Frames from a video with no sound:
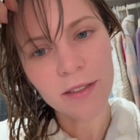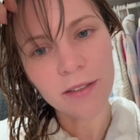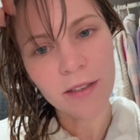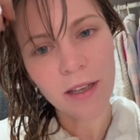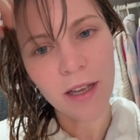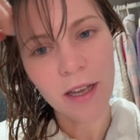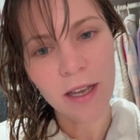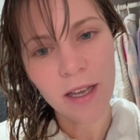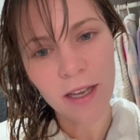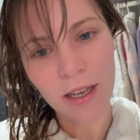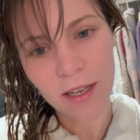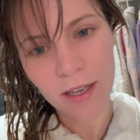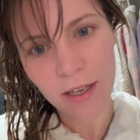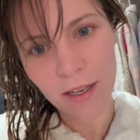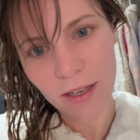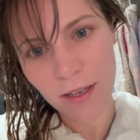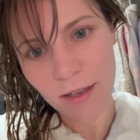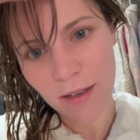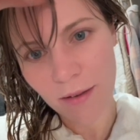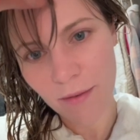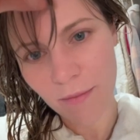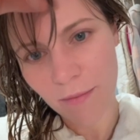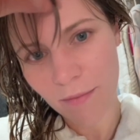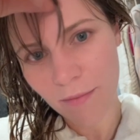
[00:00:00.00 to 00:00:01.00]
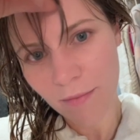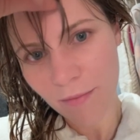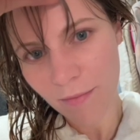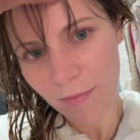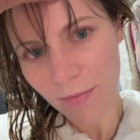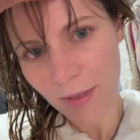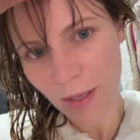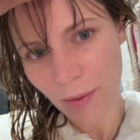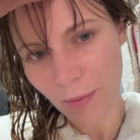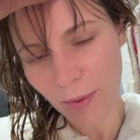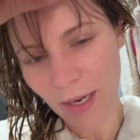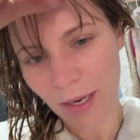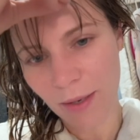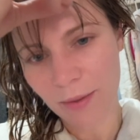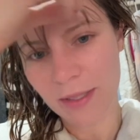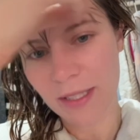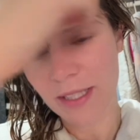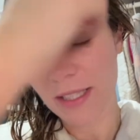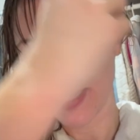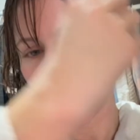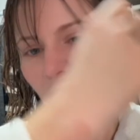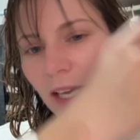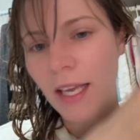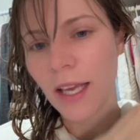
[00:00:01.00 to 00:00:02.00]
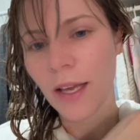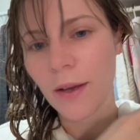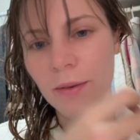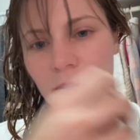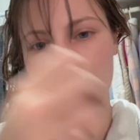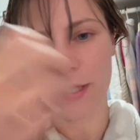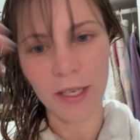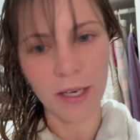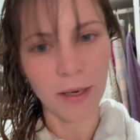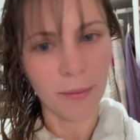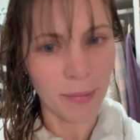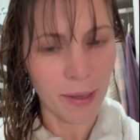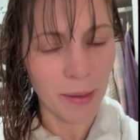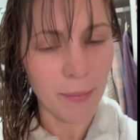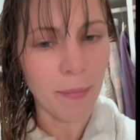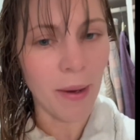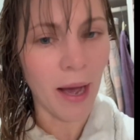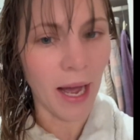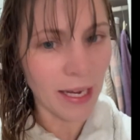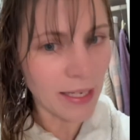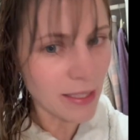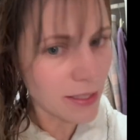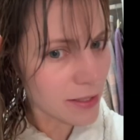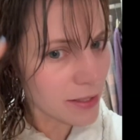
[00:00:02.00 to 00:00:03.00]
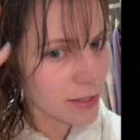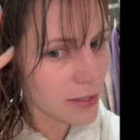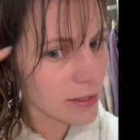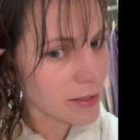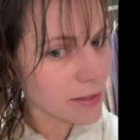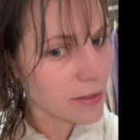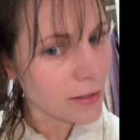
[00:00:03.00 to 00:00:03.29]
than what I was thinking it was going to be, but